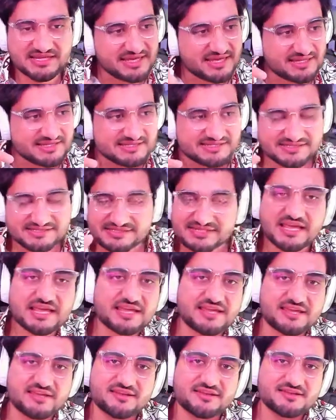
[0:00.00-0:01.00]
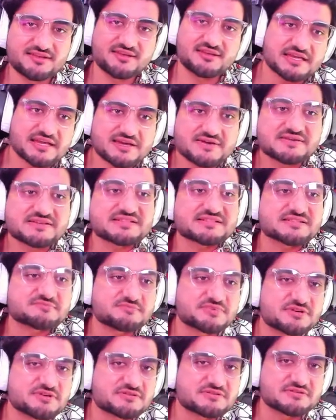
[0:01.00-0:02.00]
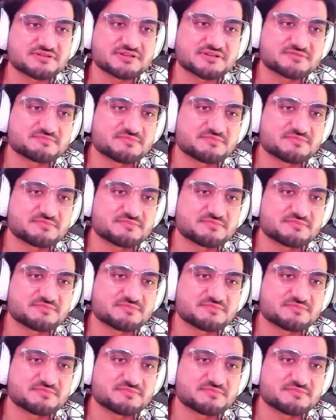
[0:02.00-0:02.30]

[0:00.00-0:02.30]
and second, I wasn't born.